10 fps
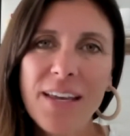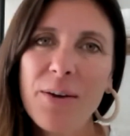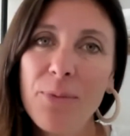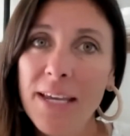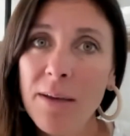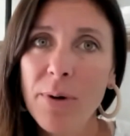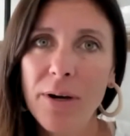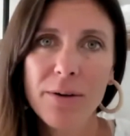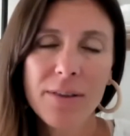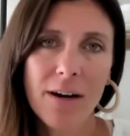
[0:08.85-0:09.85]
We
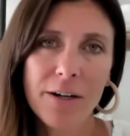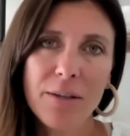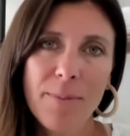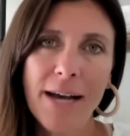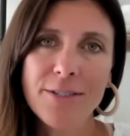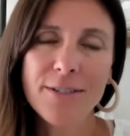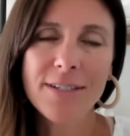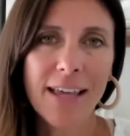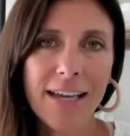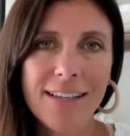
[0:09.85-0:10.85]
both are youth pastors
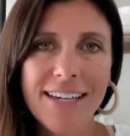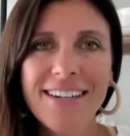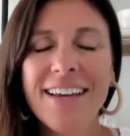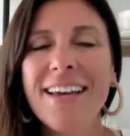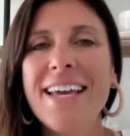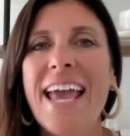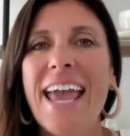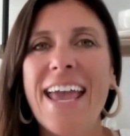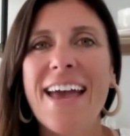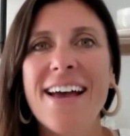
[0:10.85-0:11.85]
in Lakeland,
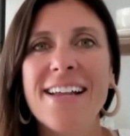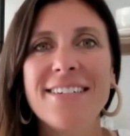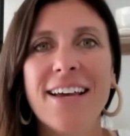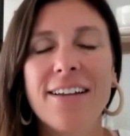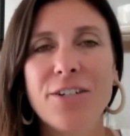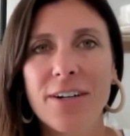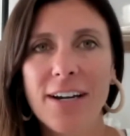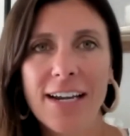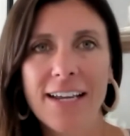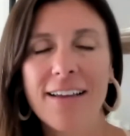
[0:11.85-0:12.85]
and
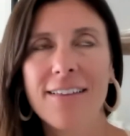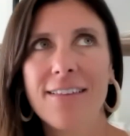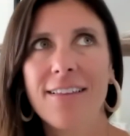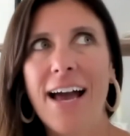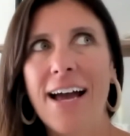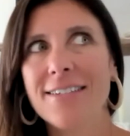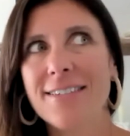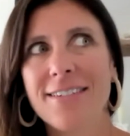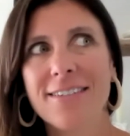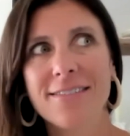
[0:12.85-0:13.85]
during the last